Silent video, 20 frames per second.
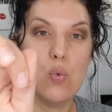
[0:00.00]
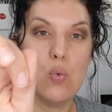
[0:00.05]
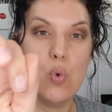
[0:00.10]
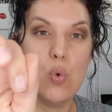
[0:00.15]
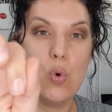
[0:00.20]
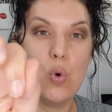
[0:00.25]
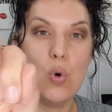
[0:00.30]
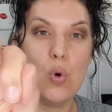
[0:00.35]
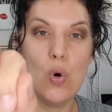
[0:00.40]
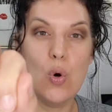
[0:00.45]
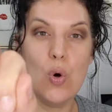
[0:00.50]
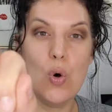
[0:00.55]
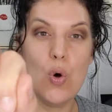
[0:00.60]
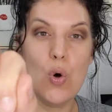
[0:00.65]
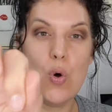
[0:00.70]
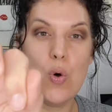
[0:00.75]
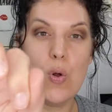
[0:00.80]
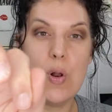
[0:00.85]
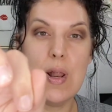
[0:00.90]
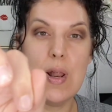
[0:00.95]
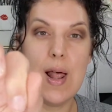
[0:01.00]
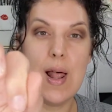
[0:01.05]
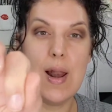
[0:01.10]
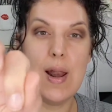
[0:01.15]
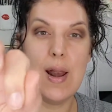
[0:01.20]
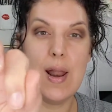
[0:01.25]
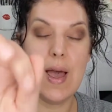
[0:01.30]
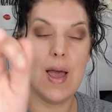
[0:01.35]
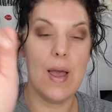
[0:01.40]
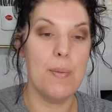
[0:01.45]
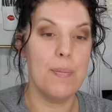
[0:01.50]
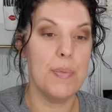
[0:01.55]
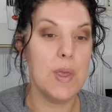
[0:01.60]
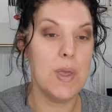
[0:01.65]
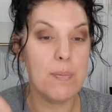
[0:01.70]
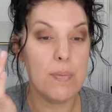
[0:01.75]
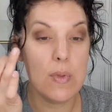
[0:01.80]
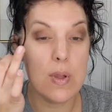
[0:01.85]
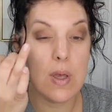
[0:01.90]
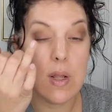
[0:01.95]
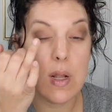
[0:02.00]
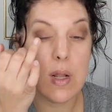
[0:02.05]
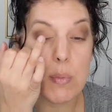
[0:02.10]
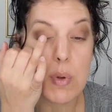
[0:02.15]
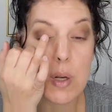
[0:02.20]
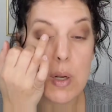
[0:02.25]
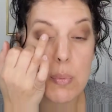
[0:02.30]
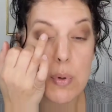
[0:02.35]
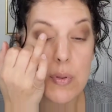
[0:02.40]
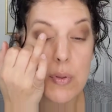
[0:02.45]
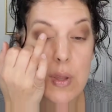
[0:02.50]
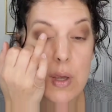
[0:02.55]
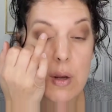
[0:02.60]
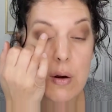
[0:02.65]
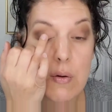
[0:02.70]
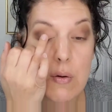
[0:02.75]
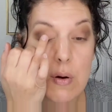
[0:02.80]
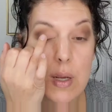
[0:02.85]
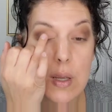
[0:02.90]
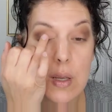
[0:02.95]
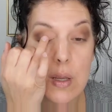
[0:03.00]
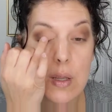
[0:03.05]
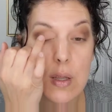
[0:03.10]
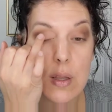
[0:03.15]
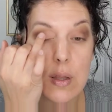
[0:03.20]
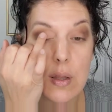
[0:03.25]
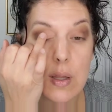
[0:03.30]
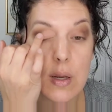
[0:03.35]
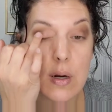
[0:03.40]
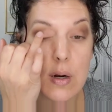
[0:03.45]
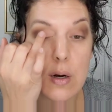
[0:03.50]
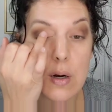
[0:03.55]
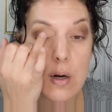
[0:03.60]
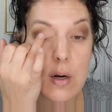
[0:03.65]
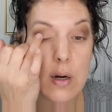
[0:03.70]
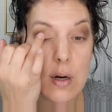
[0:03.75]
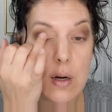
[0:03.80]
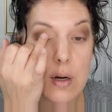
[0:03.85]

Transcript: Ooh la la. Yep, and I'm going to put that right there.